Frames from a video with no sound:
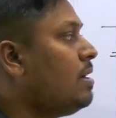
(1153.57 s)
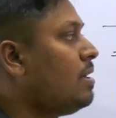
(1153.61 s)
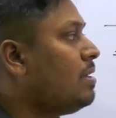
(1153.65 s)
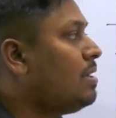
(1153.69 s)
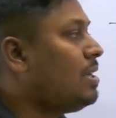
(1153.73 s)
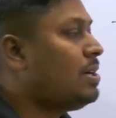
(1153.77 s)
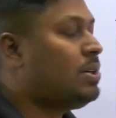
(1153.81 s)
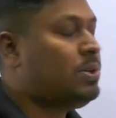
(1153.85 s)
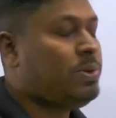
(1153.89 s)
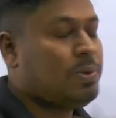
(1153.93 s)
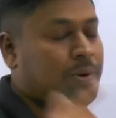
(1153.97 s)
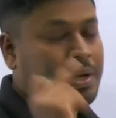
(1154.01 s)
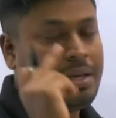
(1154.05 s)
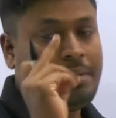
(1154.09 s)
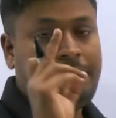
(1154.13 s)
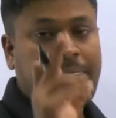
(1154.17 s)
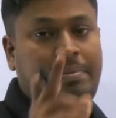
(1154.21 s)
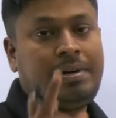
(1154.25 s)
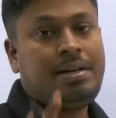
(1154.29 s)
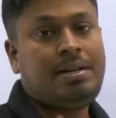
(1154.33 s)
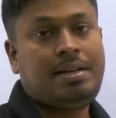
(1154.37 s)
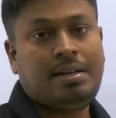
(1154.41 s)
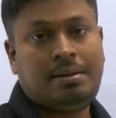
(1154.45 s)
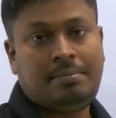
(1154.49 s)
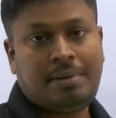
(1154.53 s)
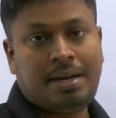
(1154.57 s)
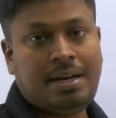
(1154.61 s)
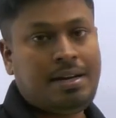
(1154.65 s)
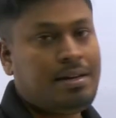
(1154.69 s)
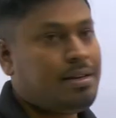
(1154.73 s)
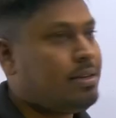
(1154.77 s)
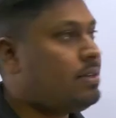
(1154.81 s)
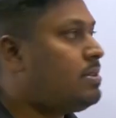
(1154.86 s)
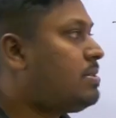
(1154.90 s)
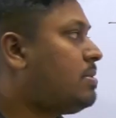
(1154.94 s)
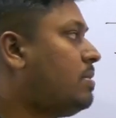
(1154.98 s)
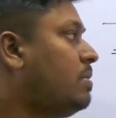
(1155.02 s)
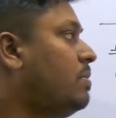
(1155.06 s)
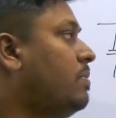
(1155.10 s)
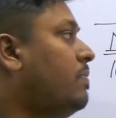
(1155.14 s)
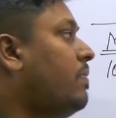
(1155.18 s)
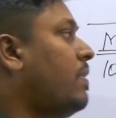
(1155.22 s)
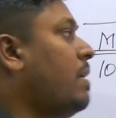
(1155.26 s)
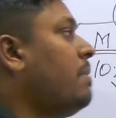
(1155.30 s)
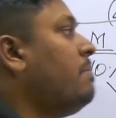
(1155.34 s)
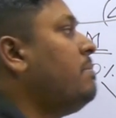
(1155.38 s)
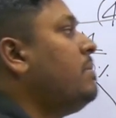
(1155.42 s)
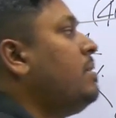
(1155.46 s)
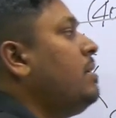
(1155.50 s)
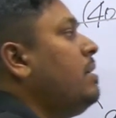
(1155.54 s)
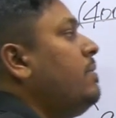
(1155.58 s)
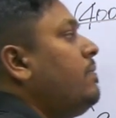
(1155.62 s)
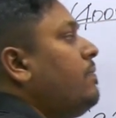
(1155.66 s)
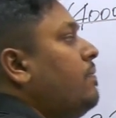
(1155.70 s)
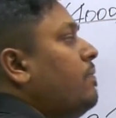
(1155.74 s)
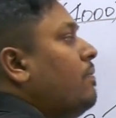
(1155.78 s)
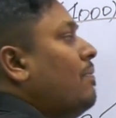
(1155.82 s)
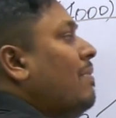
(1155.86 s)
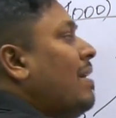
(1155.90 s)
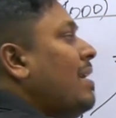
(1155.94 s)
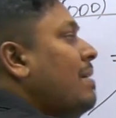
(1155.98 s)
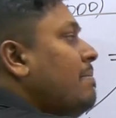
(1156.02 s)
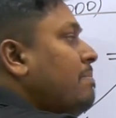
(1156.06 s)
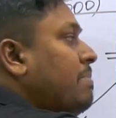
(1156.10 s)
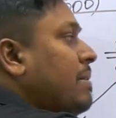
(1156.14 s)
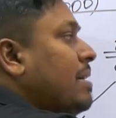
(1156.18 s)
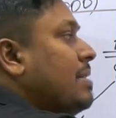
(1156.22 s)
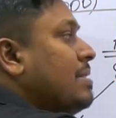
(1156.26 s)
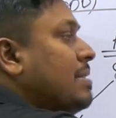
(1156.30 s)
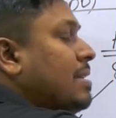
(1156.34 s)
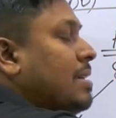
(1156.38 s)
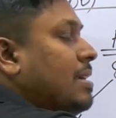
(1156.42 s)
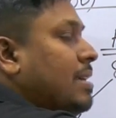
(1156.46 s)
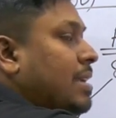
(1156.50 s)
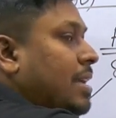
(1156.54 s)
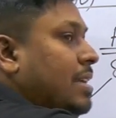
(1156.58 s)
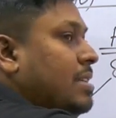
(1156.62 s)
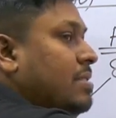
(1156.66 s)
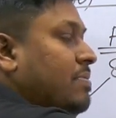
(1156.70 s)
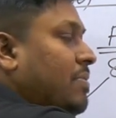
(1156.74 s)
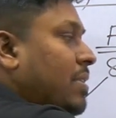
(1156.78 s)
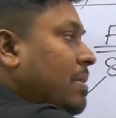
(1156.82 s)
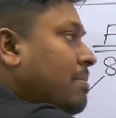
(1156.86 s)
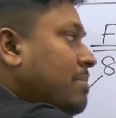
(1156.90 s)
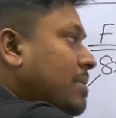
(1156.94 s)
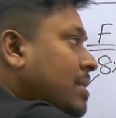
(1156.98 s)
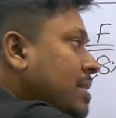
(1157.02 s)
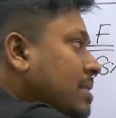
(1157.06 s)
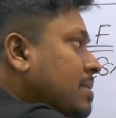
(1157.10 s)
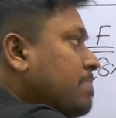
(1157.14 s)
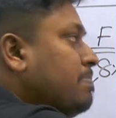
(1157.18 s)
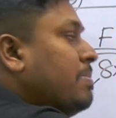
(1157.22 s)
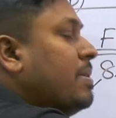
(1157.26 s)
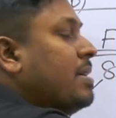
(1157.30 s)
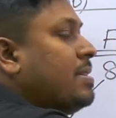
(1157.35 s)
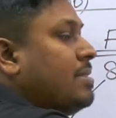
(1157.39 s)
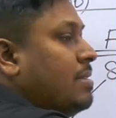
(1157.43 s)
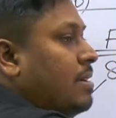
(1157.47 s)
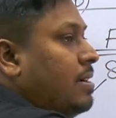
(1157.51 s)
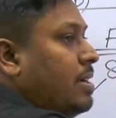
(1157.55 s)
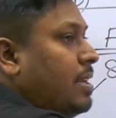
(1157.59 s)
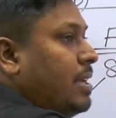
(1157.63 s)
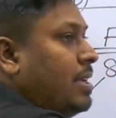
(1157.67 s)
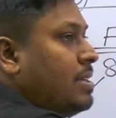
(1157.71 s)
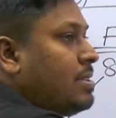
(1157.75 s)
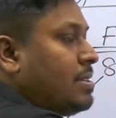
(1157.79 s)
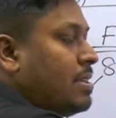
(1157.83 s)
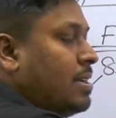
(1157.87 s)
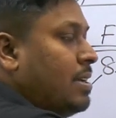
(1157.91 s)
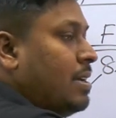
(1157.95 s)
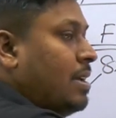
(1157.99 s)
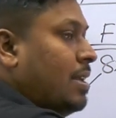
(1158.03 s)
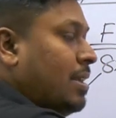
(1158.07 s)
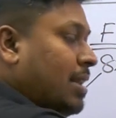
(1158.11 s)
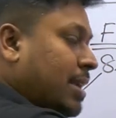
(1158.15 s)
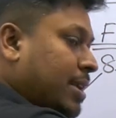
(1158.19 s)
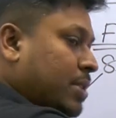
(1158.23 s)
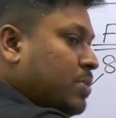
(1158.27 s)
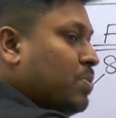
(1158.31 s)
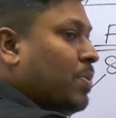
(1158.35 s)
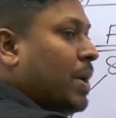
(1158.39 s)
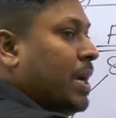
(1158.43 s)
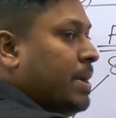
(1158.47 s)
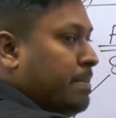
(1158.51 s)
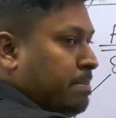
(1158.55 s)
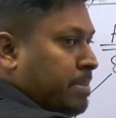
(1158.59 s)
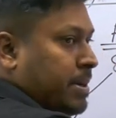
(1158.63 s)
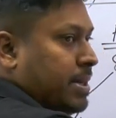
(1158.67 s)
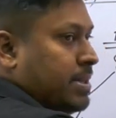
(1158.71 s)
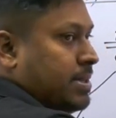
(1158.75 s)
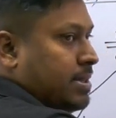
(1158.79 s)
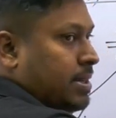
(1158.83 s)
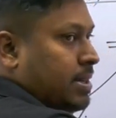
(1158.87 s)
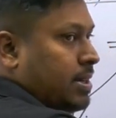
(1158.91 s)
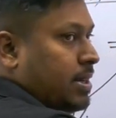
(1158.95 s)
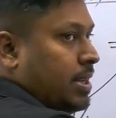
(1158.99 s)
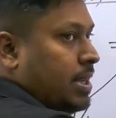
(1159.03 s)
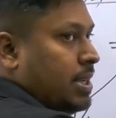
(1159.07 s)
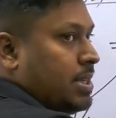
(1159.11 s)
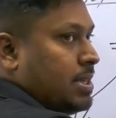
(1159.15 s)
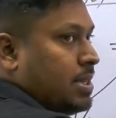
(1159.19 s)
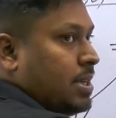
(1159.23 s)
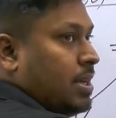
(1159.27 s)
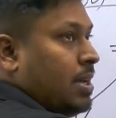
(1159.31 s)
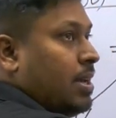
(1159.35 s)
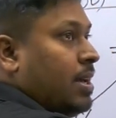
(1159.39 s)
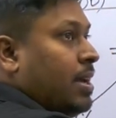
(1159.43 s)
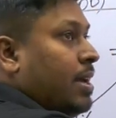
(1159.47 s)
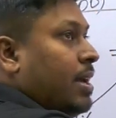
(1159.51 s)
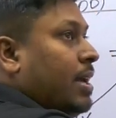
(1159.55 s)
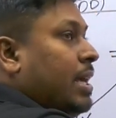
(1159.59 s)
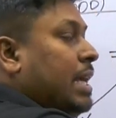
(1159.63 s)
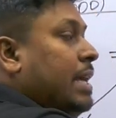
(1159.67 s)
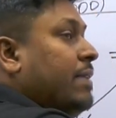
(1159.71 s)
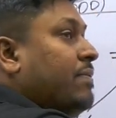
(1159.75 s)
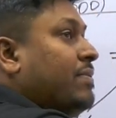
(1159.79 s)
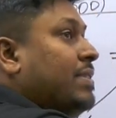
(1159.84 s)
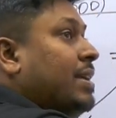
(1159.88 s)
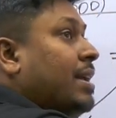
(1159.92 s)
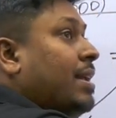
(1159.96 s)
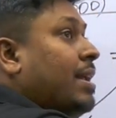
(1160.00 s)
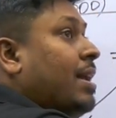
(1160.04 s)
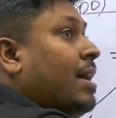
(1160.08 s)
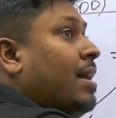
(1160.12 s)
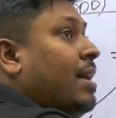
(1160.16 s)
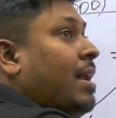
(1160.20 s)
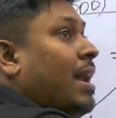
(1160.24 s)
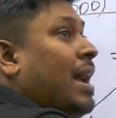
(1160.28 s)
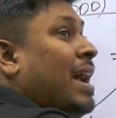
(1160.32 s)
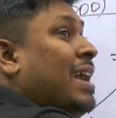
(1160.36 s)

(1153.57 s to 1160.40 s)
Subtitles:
That to keep it in mind. So from the, if 1%, from this percentage, that is 1%, if there are